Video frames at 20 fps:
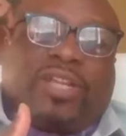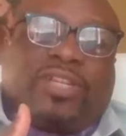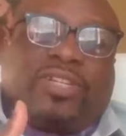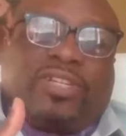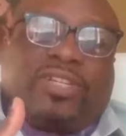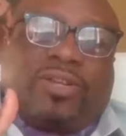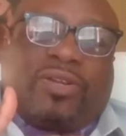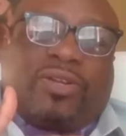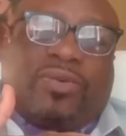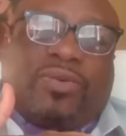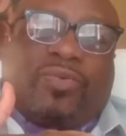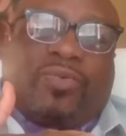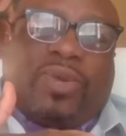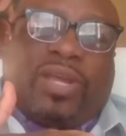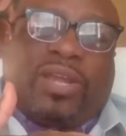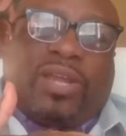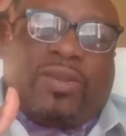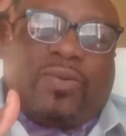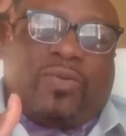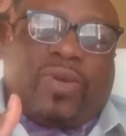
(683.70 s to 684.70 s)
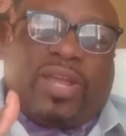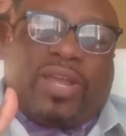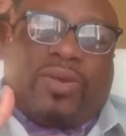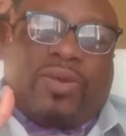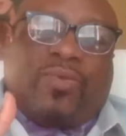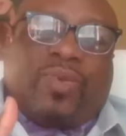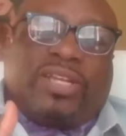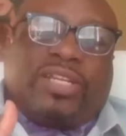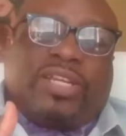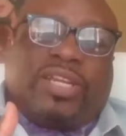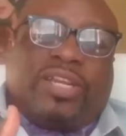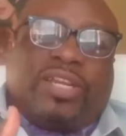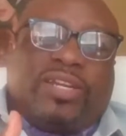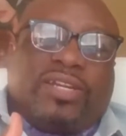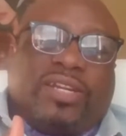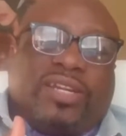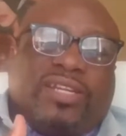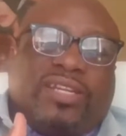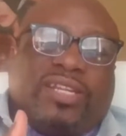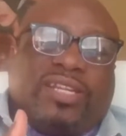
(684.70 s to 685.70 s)
to watch the way in
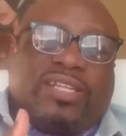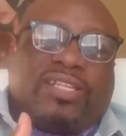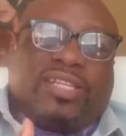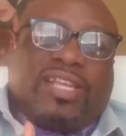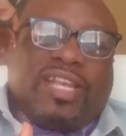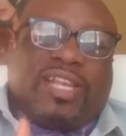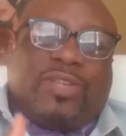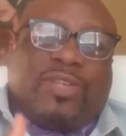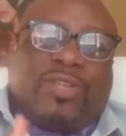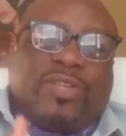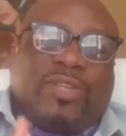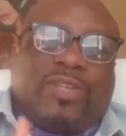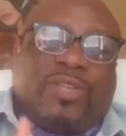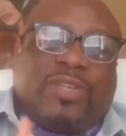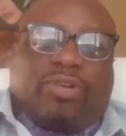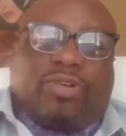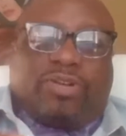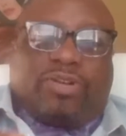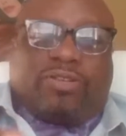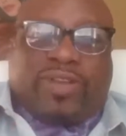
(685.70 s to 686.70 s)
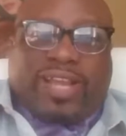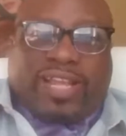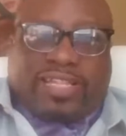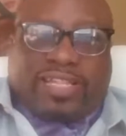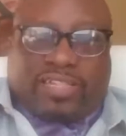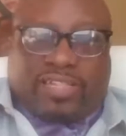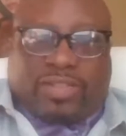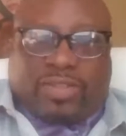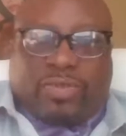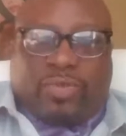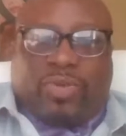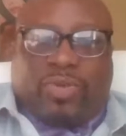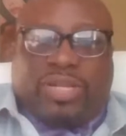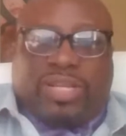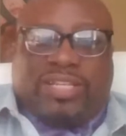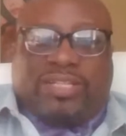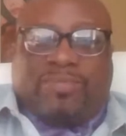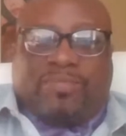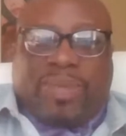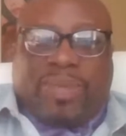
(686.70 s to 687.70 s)
which the disease will progress through
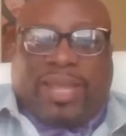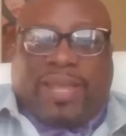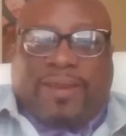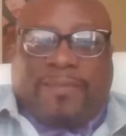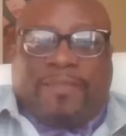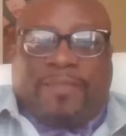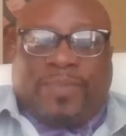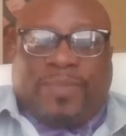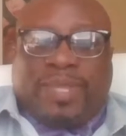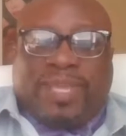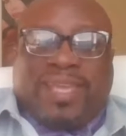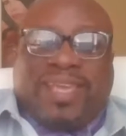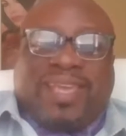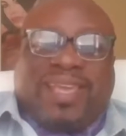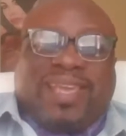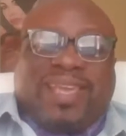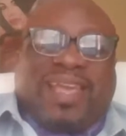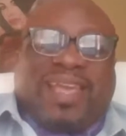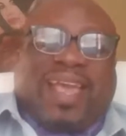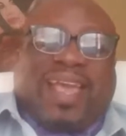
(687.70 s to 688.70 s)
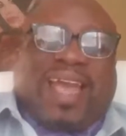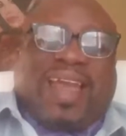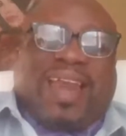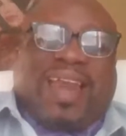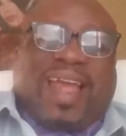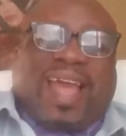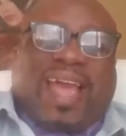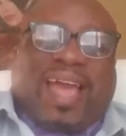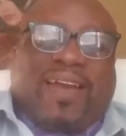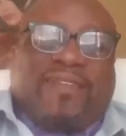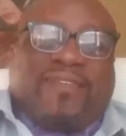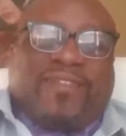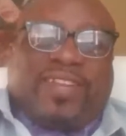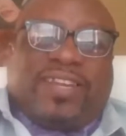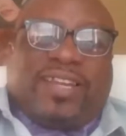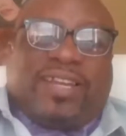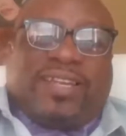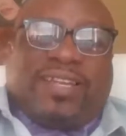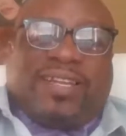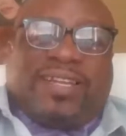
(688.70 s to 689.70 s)
these men. And
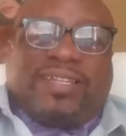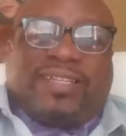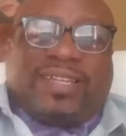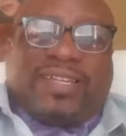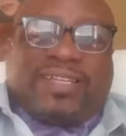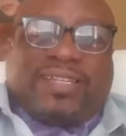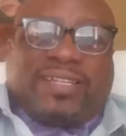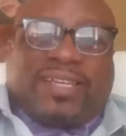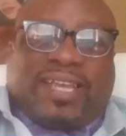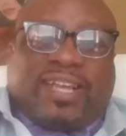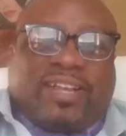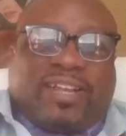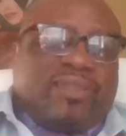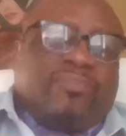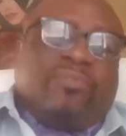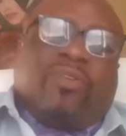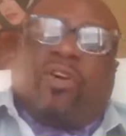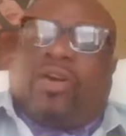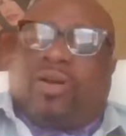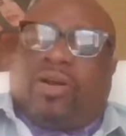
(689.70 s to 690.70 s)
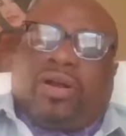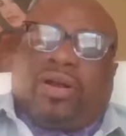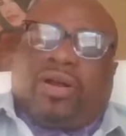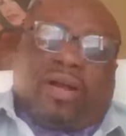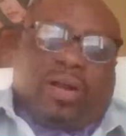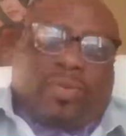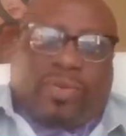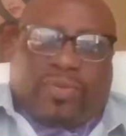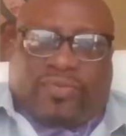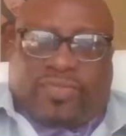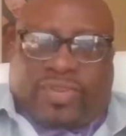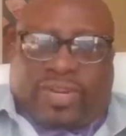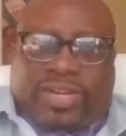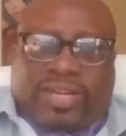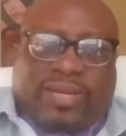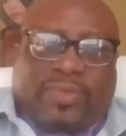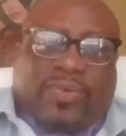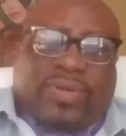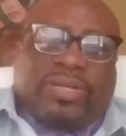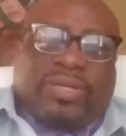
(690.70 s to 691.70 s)
after the disease killed them, or however
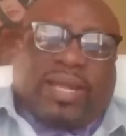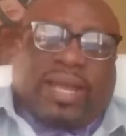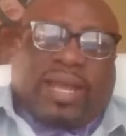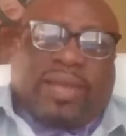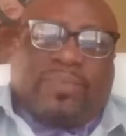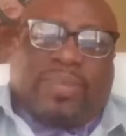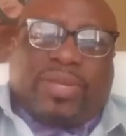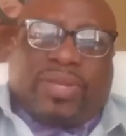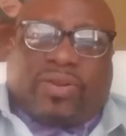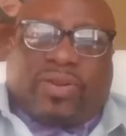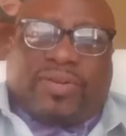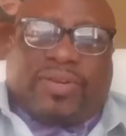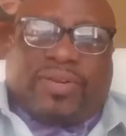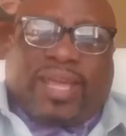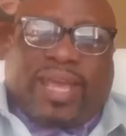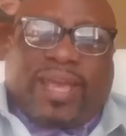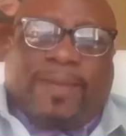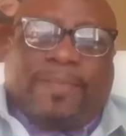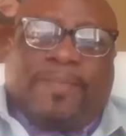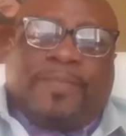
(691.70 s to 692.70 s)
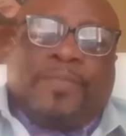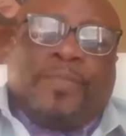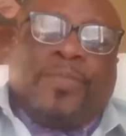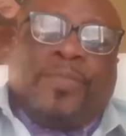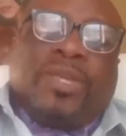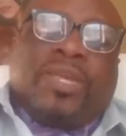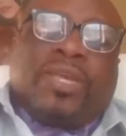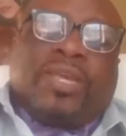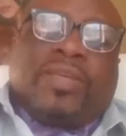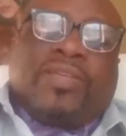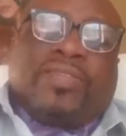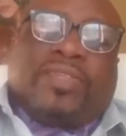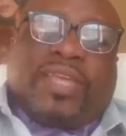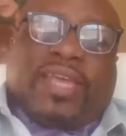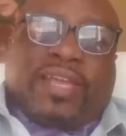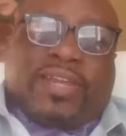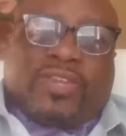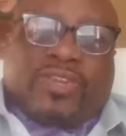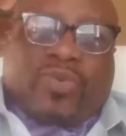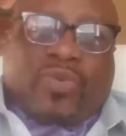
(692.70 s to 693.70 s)
they would die beyond that,
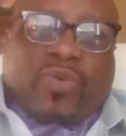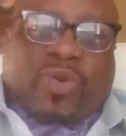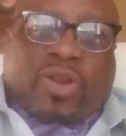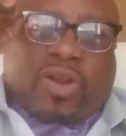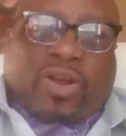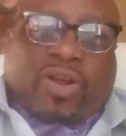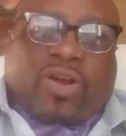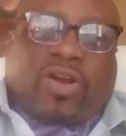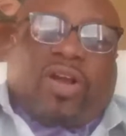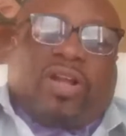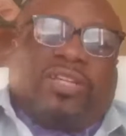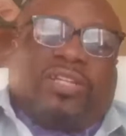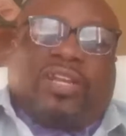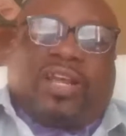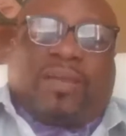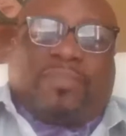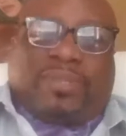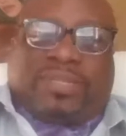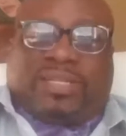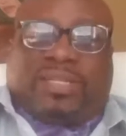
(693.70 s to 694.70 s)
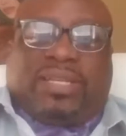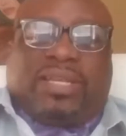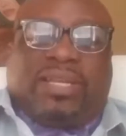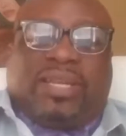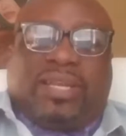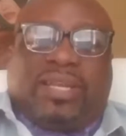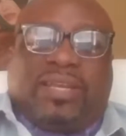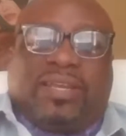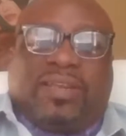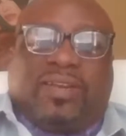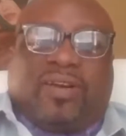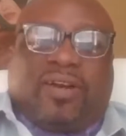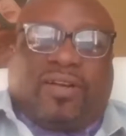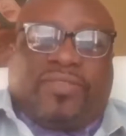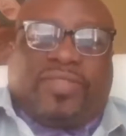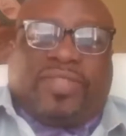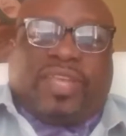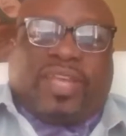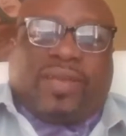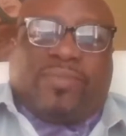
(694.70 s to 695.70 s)
then do an autopsy
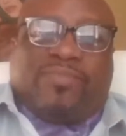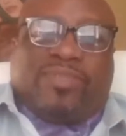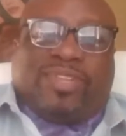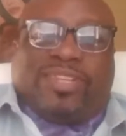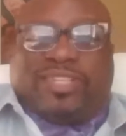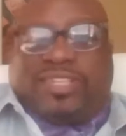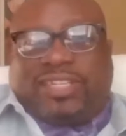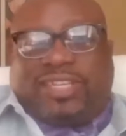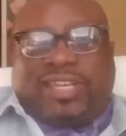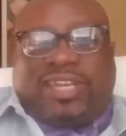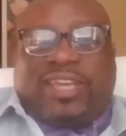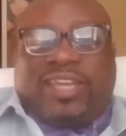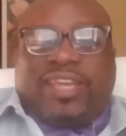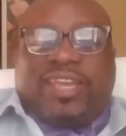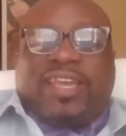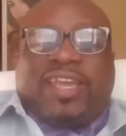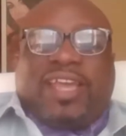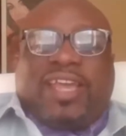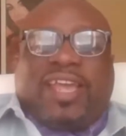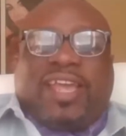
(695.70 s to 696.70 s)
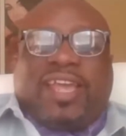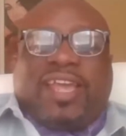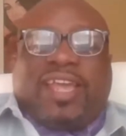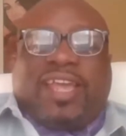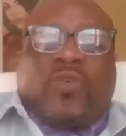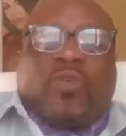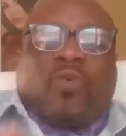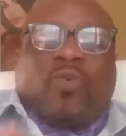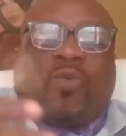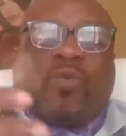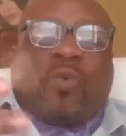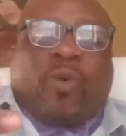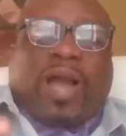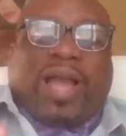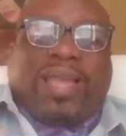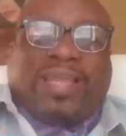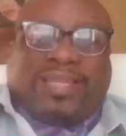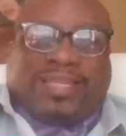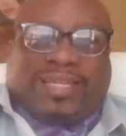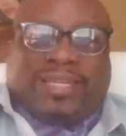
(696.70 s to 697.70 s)
on them to see if
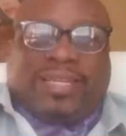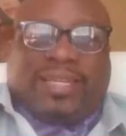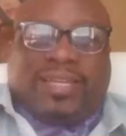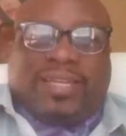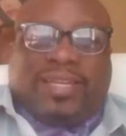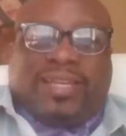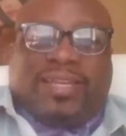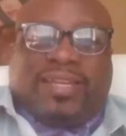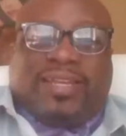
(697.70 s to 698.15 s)
white